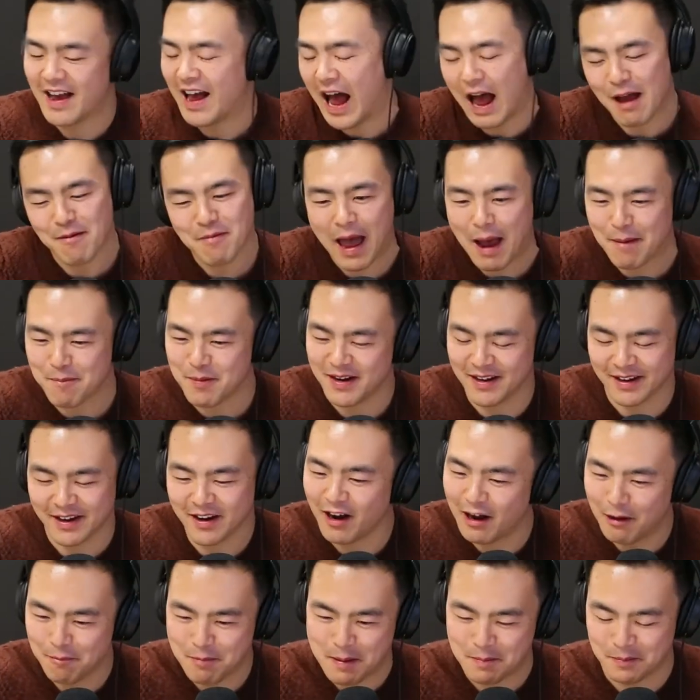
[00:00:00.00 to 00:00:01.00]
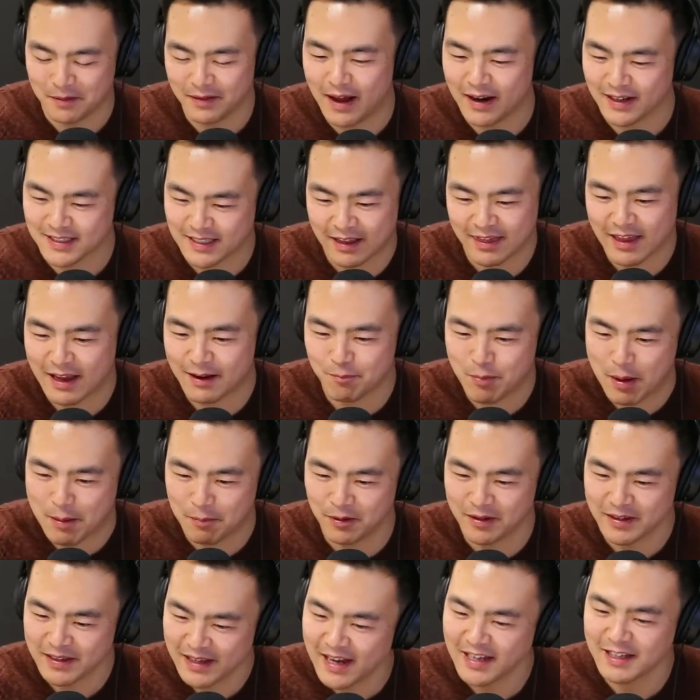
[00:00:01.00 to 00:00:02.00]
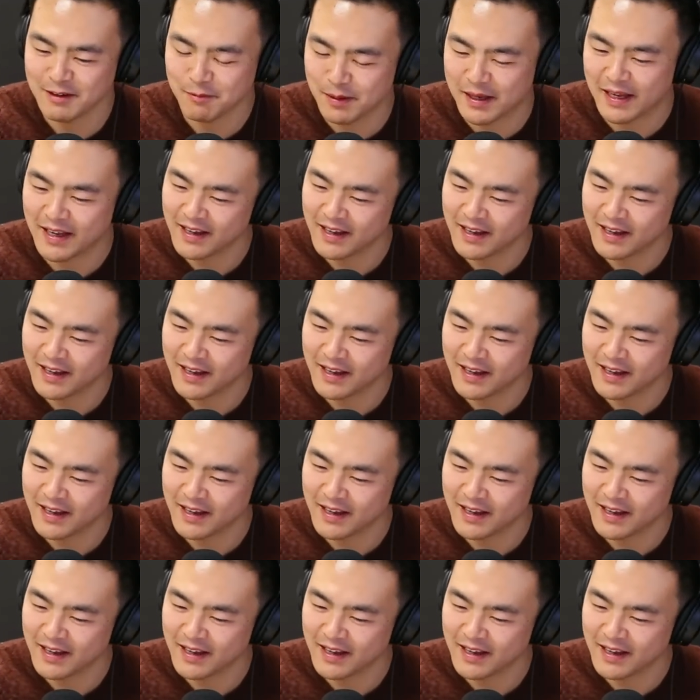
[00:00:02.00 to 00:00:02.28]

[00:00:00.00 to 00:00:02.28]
I'm happy to call people out because I think people need to be